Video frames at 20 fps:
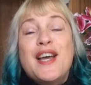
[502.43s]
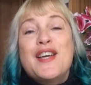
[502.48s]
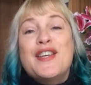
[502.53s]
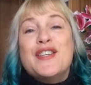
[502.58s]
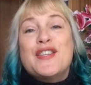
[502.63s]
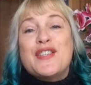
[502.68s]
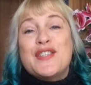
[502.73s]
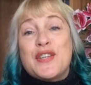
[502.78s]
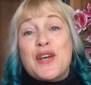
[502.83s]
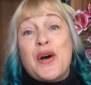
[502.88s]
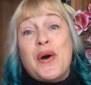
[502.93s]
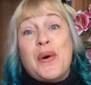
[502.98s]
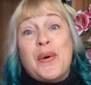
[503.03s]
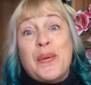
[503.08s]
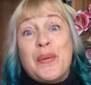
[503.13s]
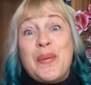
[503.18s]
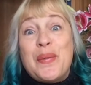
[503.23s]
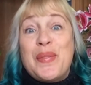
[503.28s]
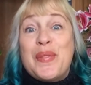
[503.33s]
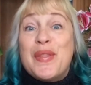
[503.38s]

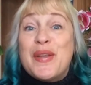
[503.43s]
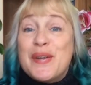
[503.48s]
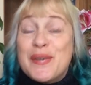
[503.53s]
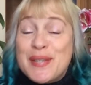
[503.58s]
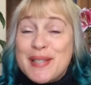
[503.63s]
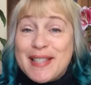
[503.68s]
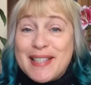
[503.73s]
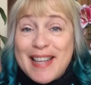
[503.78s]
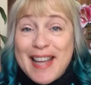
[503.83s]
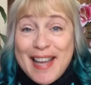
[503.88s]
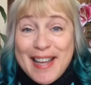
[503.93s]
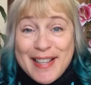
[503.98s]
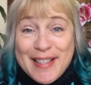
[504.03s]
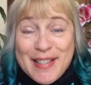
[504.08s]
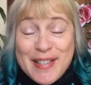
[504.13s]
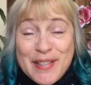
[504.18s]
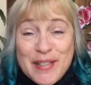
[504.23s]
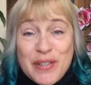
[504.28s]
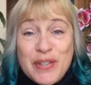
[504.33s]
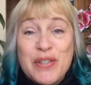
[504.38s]
So there is an
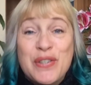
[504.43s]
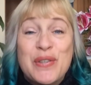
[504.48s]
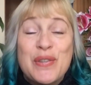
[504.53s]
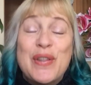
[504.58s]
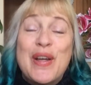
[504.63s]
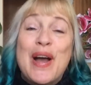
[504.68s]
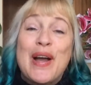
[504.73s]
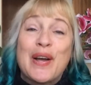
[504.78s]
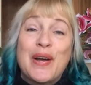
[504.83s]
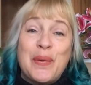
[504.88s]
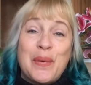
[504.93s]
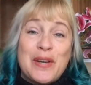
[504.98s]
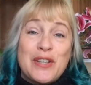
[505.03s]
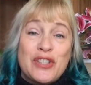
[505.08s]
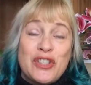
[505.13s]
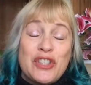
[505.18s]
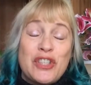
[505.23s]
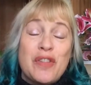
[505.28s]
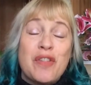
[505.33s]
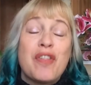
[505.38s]
answer to that
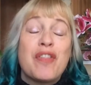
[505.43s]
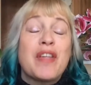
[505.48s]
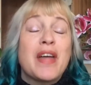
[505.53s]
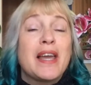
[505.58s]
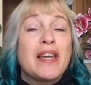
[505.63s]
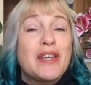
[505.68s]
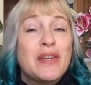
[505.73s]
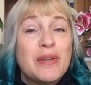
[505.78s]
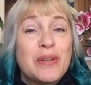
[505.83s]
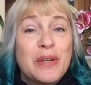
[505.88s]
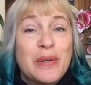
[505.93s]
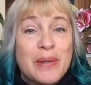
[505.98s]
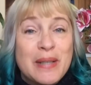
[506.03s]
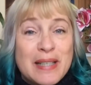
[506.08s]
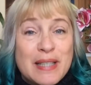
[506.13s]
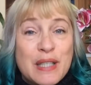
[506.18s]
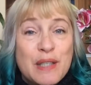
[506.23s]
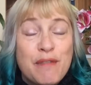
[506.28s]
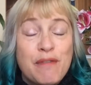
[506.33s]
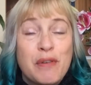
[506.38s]
question. Thank you,
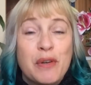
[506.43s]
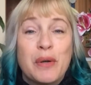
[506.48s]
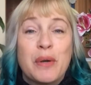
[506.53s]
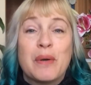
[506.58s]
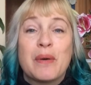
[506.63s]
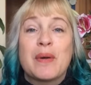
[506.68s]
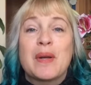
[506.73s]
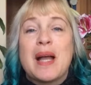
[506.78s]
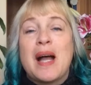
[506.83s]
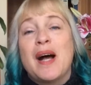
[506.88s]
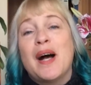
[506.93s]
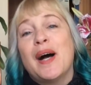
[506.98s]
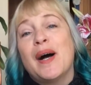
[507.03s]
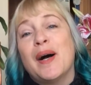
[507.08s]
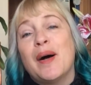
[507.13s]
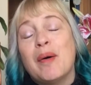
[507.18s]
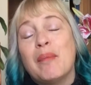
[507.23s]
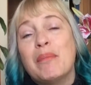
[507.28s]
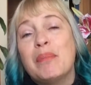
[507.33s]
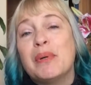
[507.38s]
Chris, for
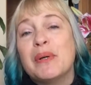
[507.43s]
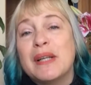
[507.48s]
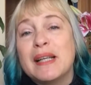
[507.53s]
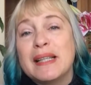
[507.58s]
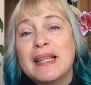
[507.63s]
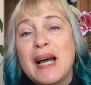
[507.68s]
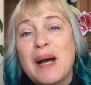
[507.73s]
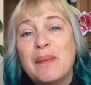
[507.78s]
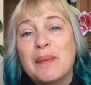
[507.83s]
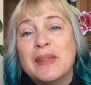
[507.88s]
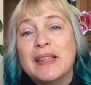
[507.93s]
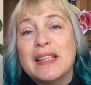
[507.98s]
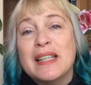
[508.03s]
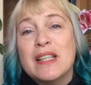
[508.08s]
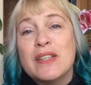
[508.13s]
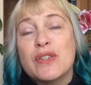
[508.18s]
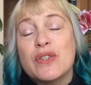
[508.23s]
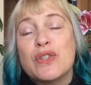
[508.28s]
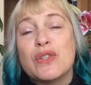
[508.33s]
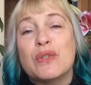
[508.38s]
putting that one
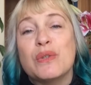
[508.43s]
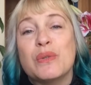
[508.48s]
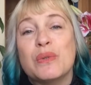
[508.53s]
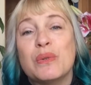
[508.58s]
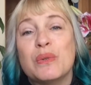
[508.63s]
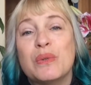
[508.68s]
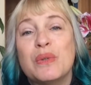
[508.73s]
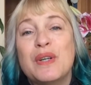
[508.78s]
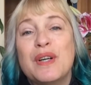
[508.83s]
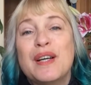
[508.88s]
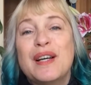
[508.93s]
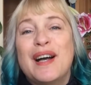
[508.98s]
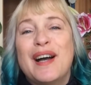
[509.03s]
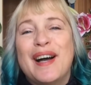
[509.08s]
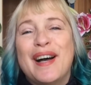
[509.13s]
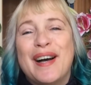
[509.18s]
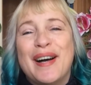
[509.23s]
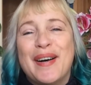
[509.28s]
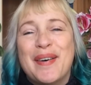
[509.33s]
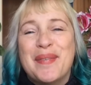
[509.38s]
into
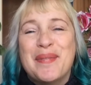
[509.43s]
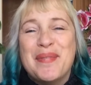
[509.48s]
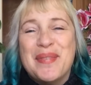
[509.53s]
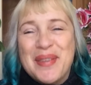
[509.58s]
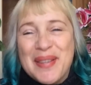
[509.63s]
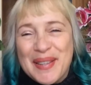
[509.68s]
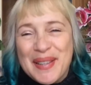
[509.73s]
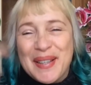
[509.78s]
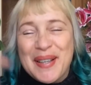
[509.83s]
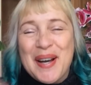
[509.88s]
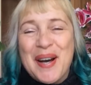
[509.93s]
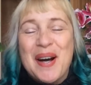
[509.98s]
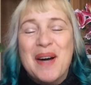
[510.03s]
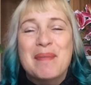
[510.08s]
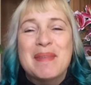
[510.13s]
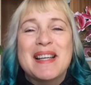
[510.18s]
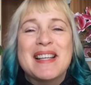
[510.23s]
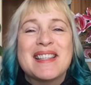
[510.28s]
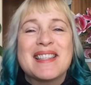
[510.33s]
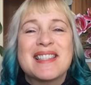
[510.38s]
the
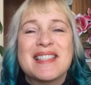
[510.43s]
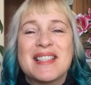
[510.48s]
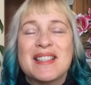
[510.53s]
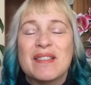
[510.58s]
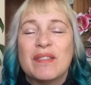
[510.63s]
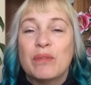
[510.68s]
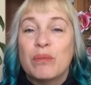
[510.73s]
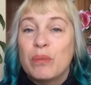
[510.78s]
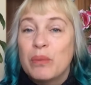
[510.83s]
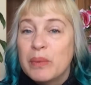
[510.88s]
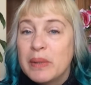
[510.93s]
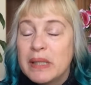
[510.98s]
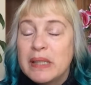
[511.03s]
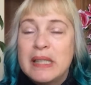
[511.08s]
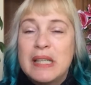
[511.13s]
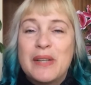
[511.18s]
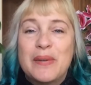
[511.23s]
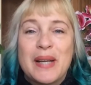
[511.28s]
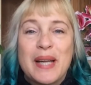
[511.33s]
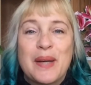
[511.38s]
comments.
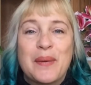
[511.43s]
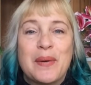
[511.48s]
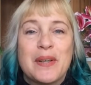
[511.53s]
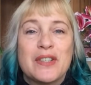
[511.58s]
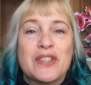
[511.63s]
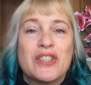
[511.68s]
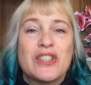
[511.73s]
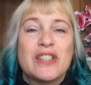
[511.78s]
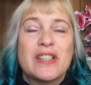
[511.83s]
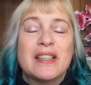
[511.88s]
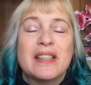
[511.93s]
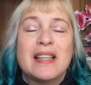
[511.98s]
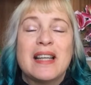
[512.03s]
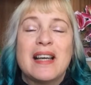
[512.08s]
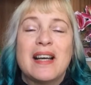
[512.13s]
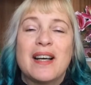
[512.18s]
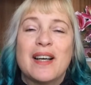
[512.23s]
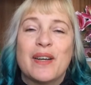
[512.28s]
Really great question.